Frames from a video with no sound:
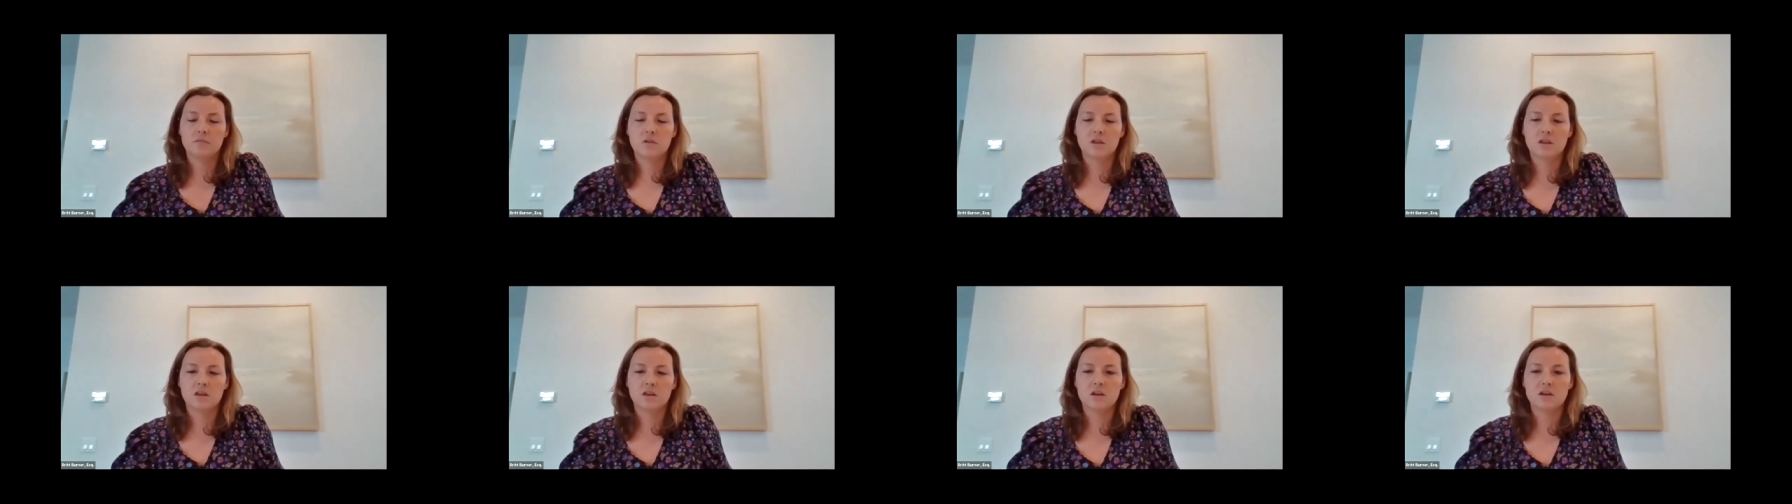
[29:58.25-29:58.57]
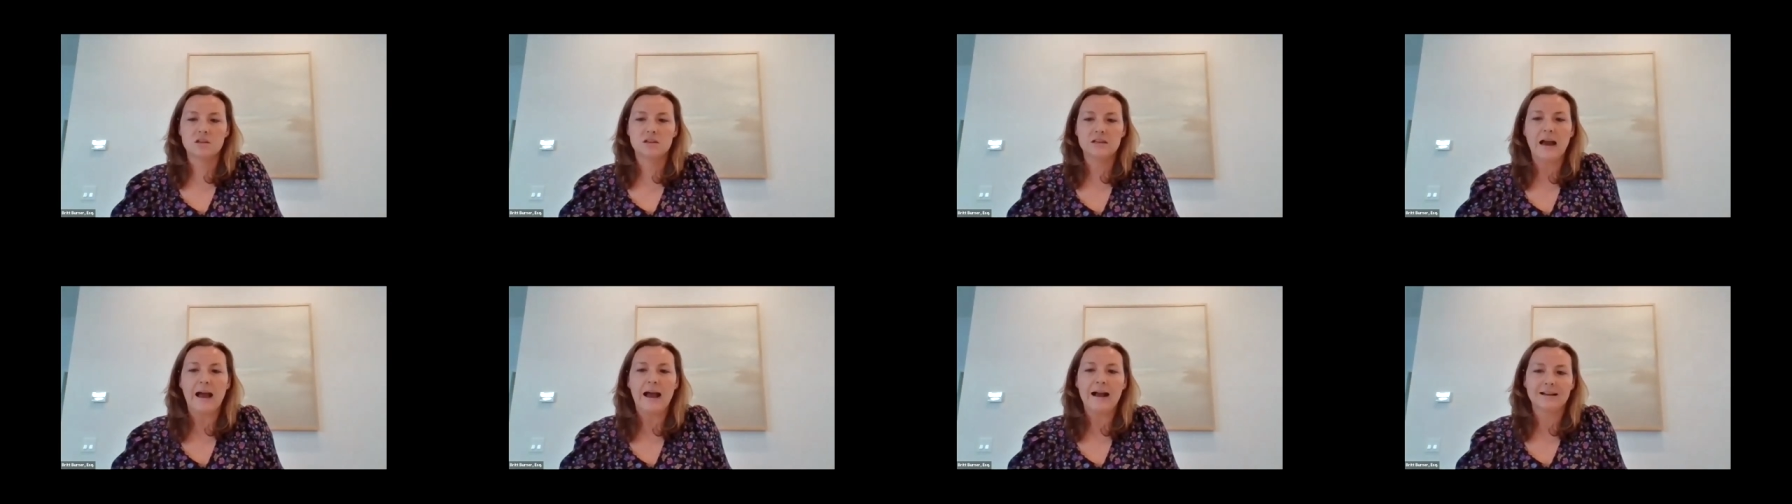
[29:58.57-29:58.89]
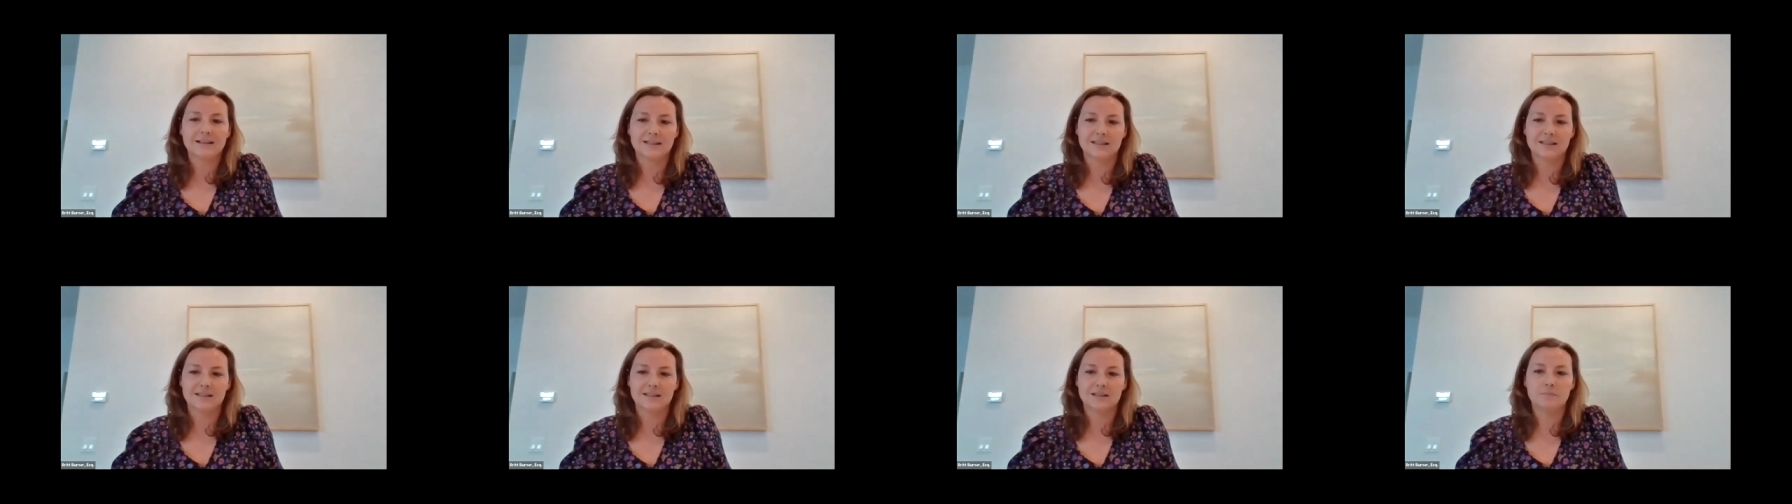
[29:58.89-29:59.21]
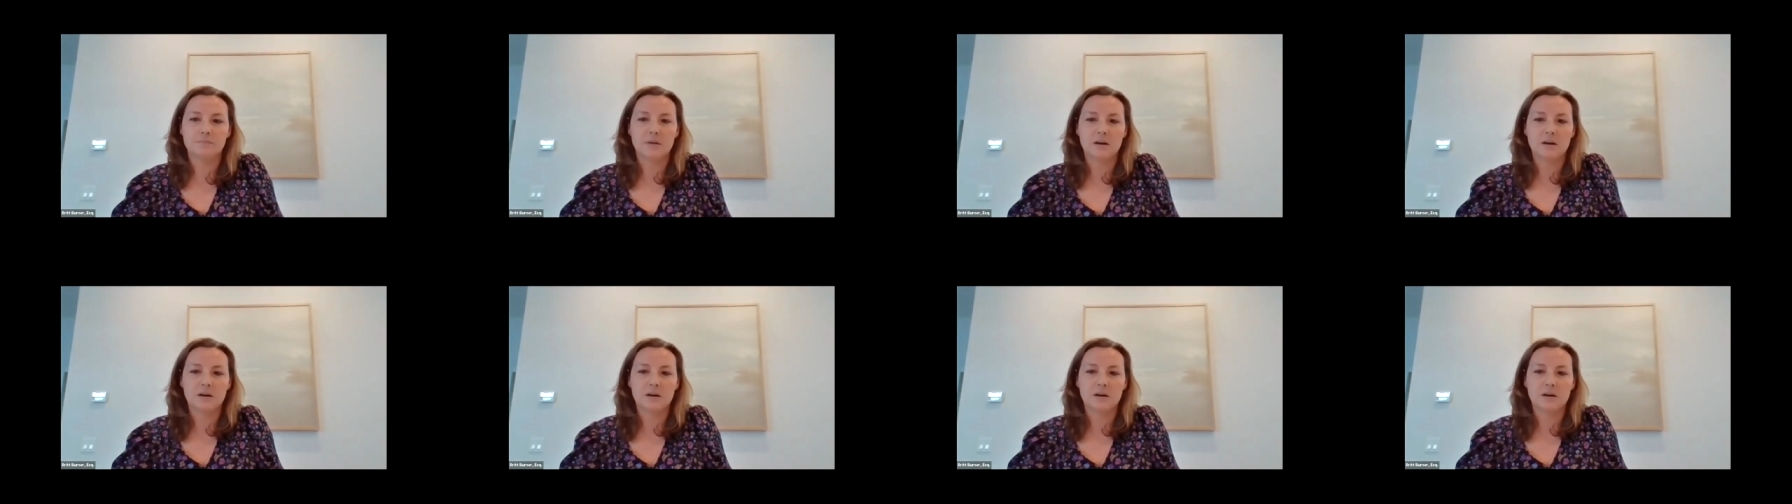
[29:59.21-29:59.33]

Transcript: the tax is